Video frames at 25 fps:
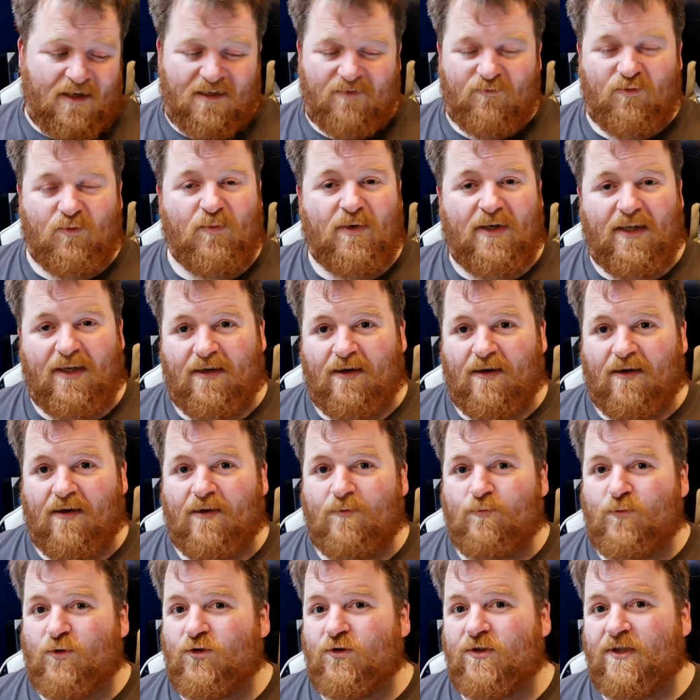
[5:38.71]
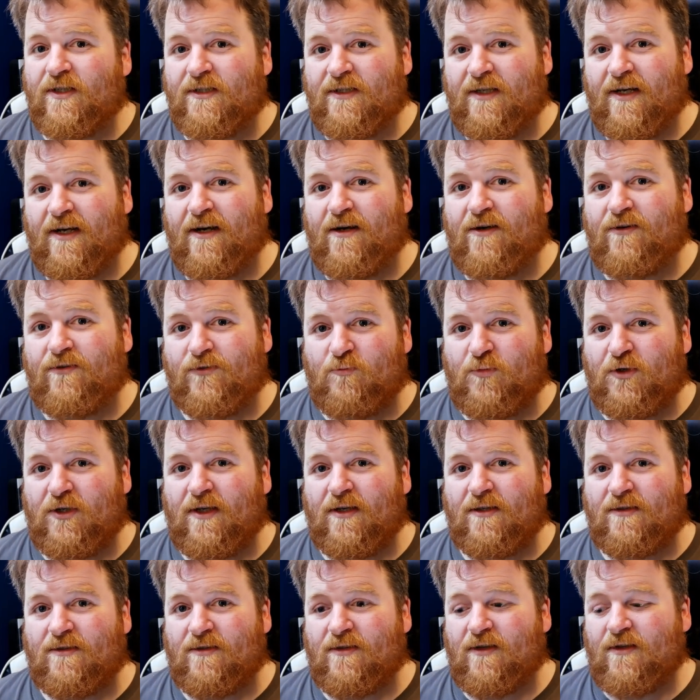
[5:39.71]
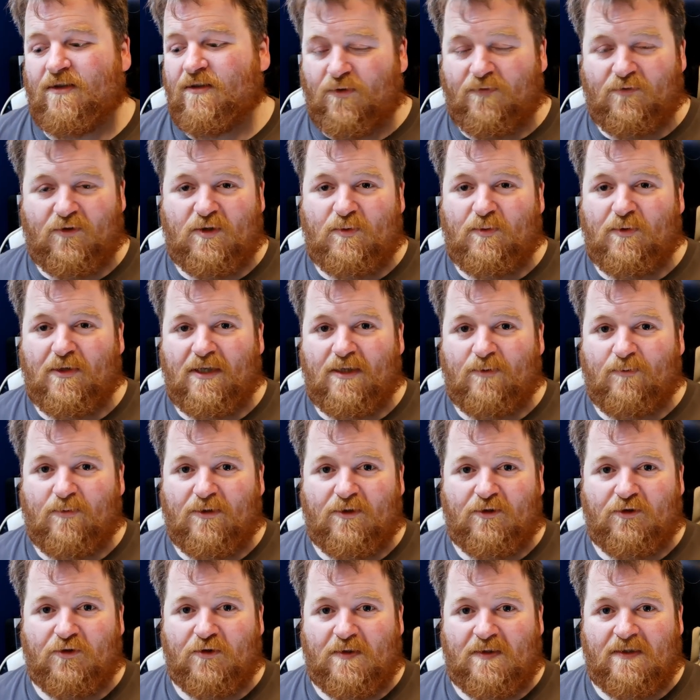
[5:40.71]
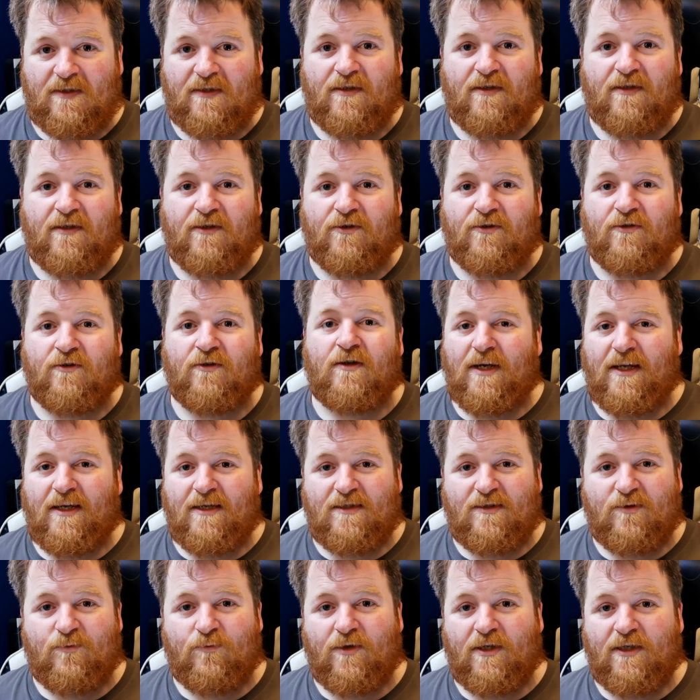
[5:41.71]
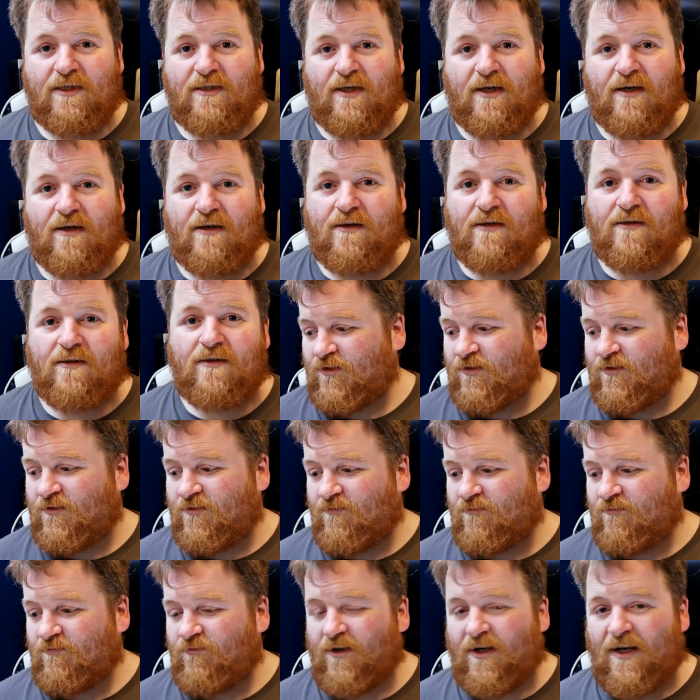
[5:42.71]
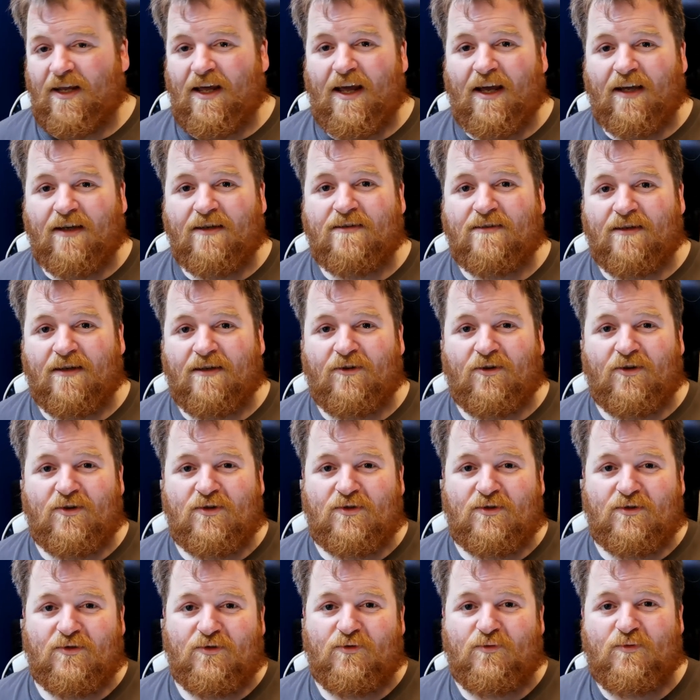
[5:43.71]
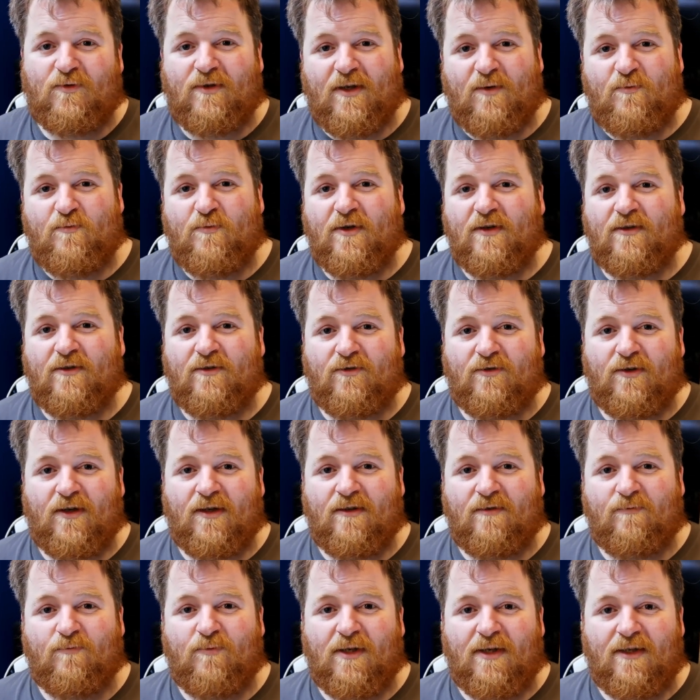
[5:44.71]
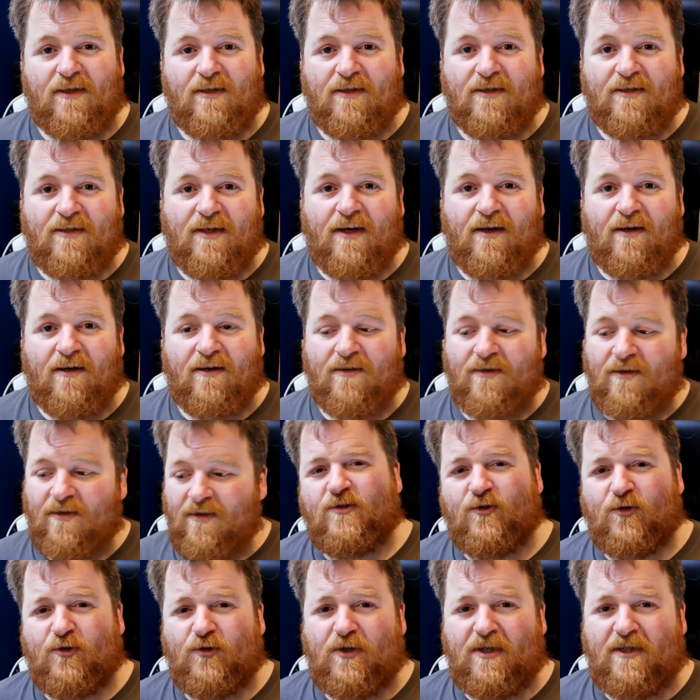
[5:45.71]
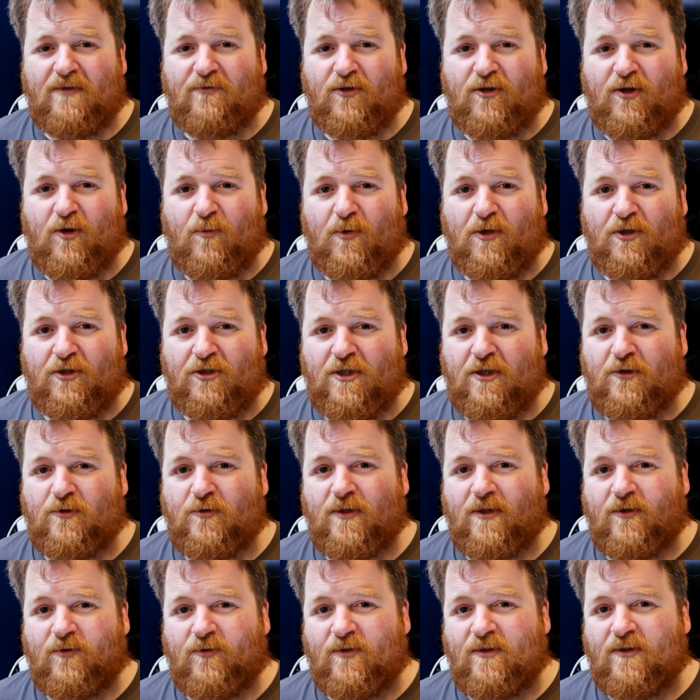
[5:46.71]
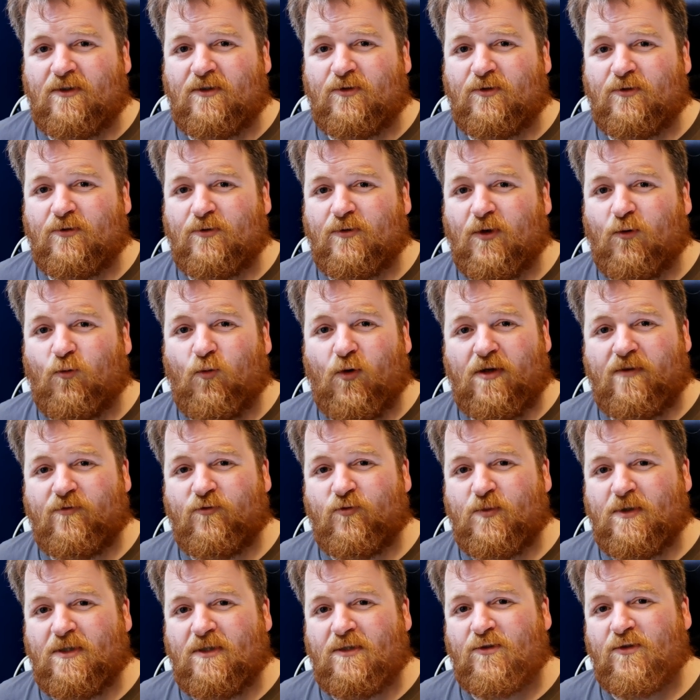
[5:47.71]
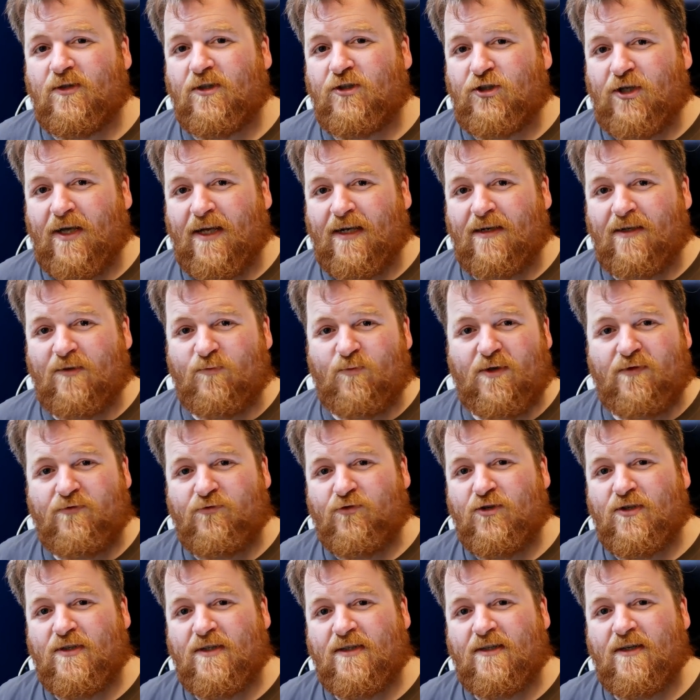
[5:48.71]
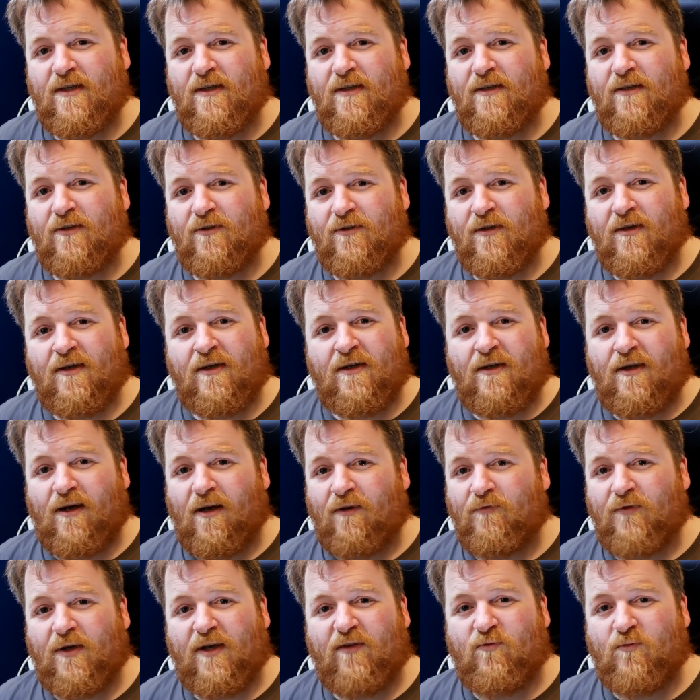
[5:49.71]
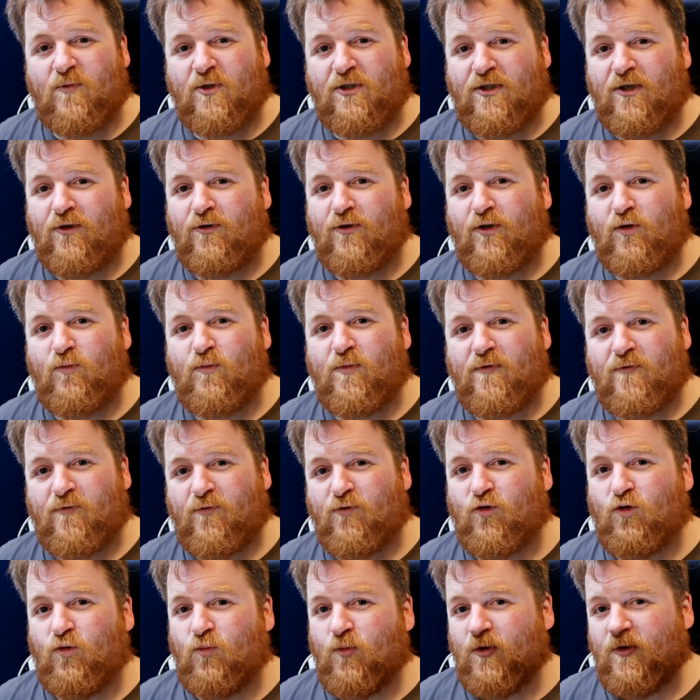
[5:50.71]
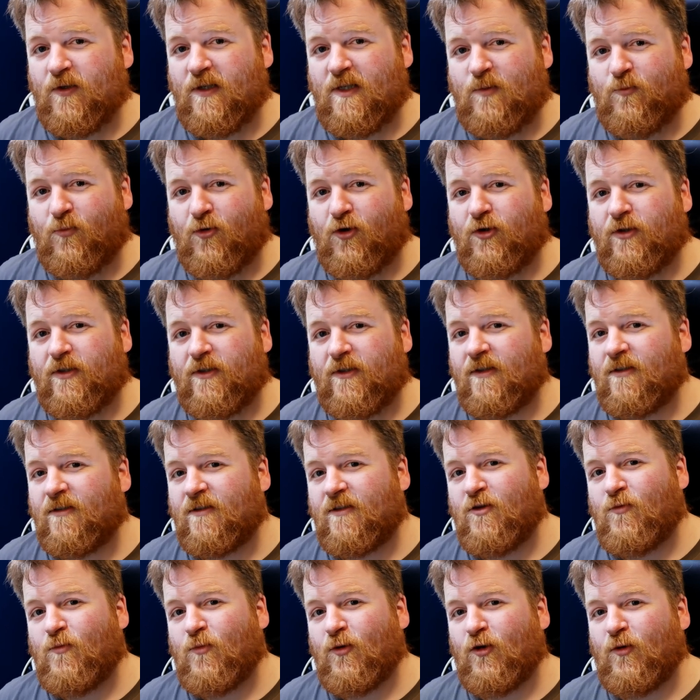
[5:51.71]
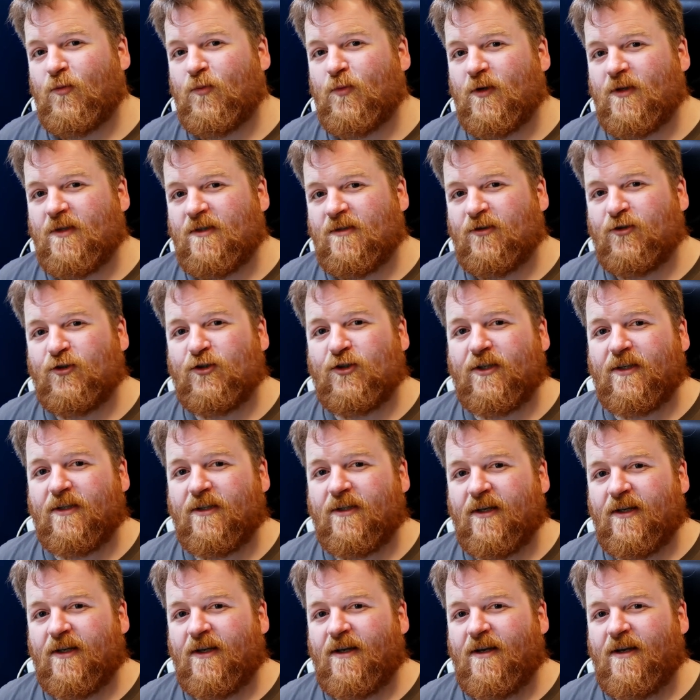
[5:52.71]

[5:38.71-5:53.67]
and I've been playing a lot more guitar because of that. So I've just been able to just sit here, play some guitar, just relax, and also get better at playing guitar. So I'm going to give a couple of shoutouts to, one of them is to a channel, my friend Skylar. I've given him a shoutout before, but his birthday is coming up on Sunday,